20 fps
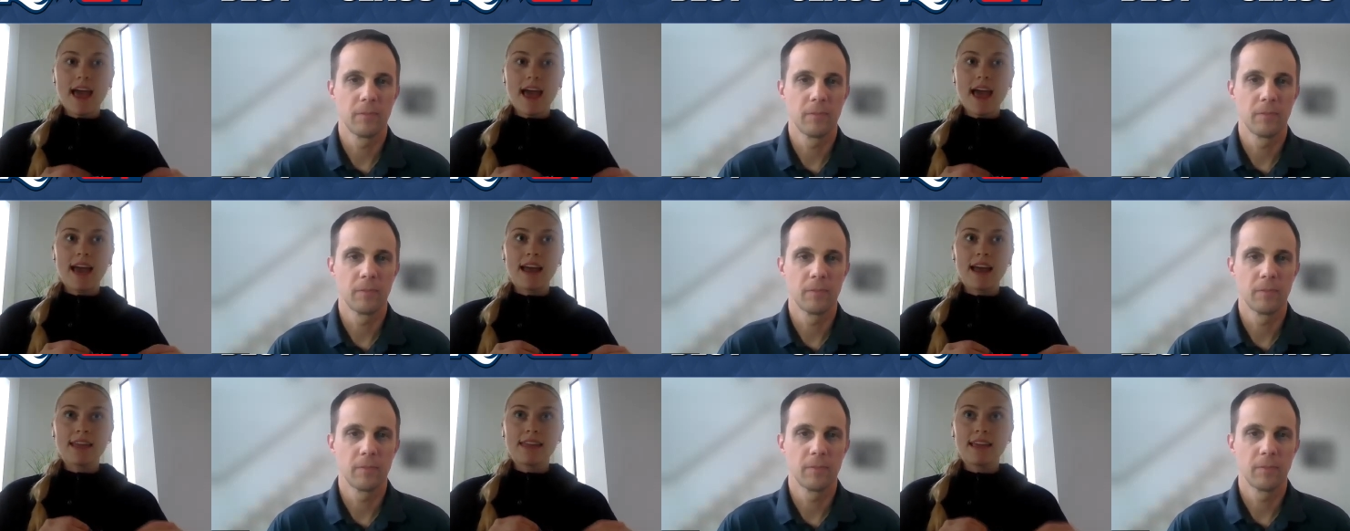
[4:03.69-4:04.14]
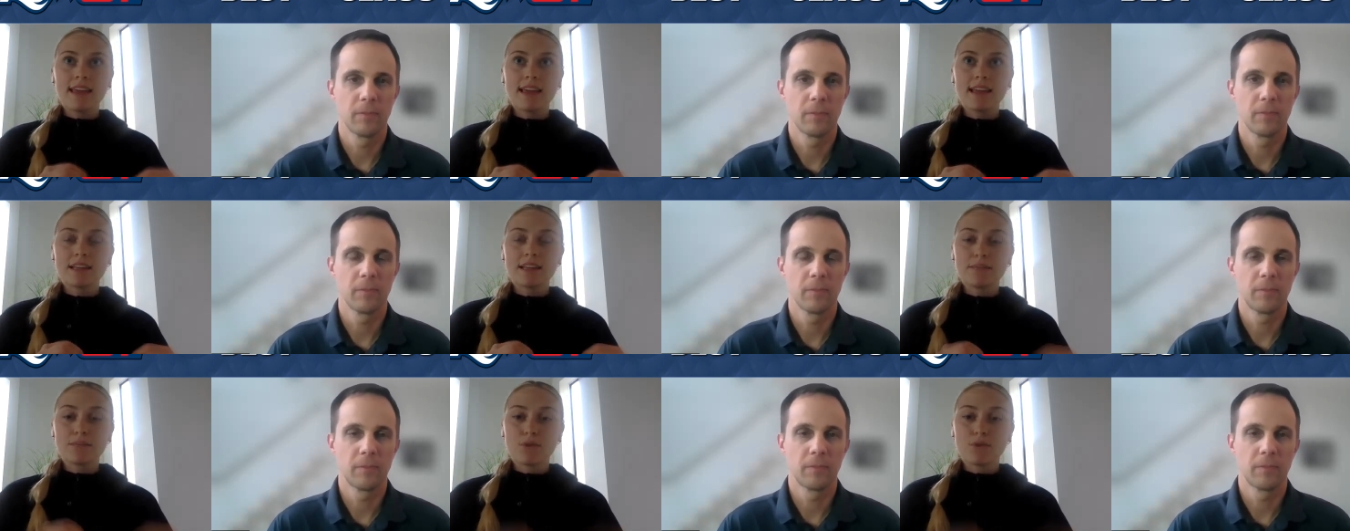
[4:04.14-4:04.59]
Speaker 1: And I think
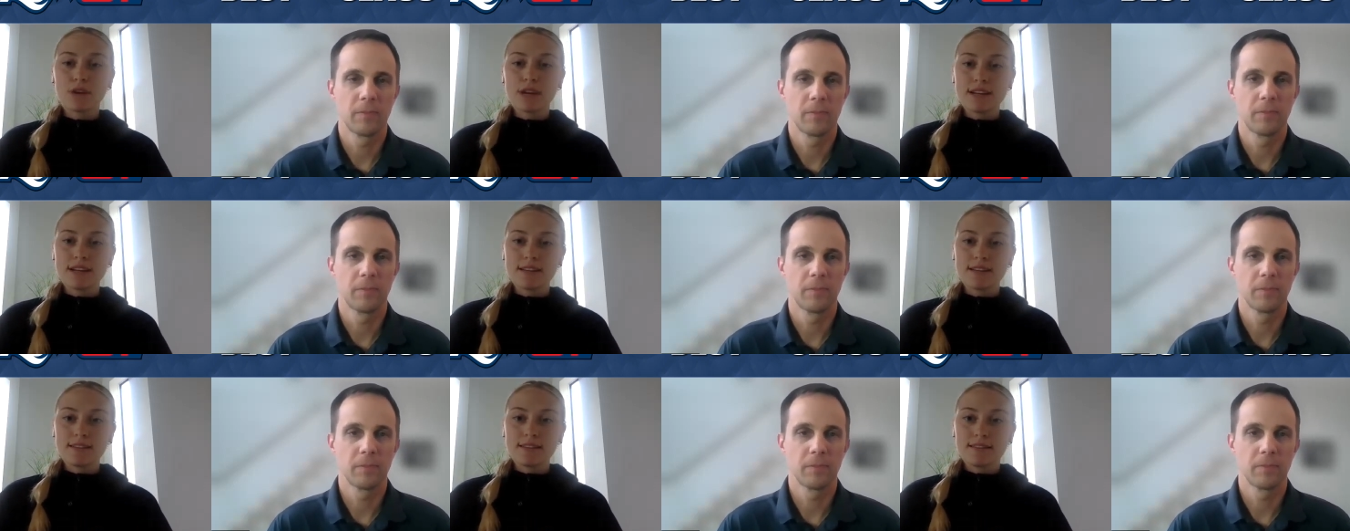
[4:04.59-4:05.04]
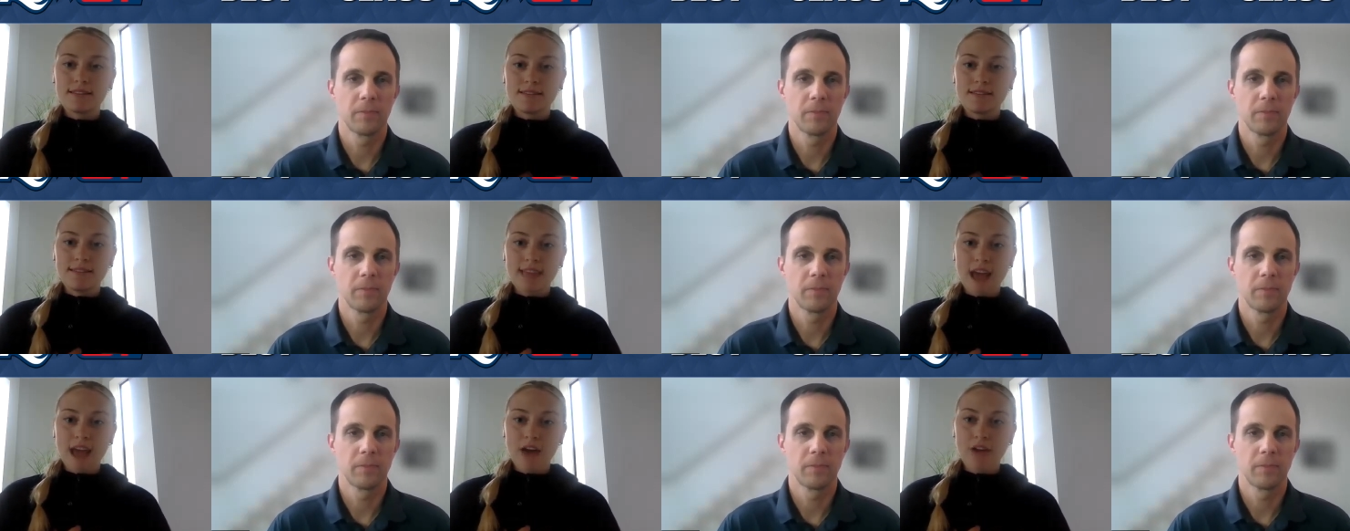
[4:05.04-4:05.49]
it's important
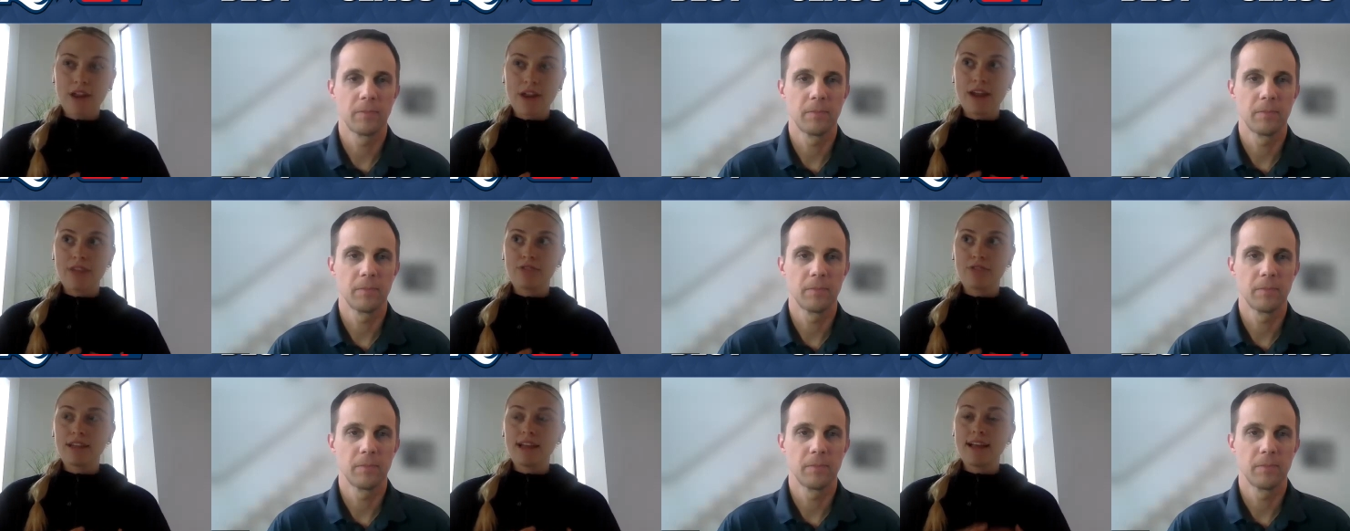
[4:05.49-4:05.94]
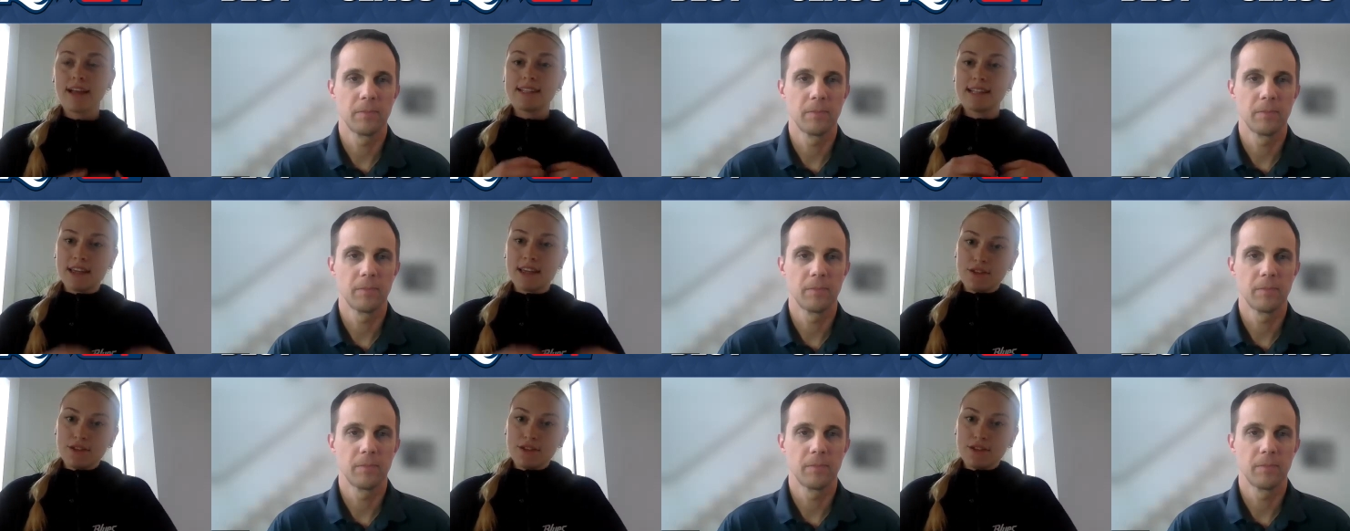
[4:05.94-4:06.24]
now that I've realized